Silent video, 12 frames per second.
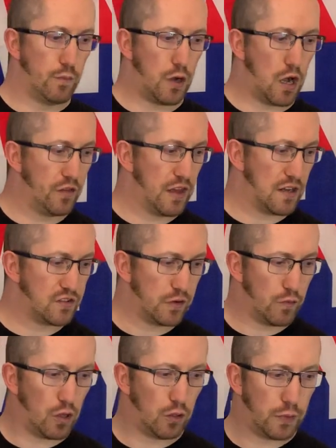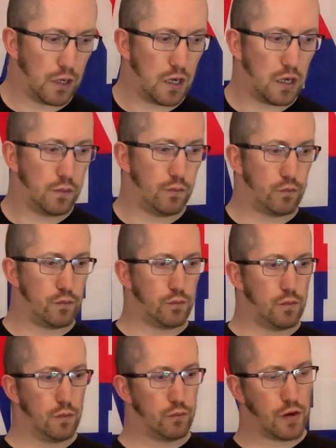part of the anti-roll bar
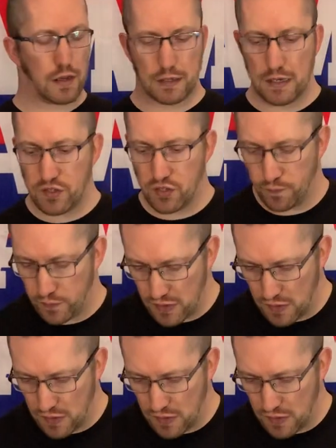brackets.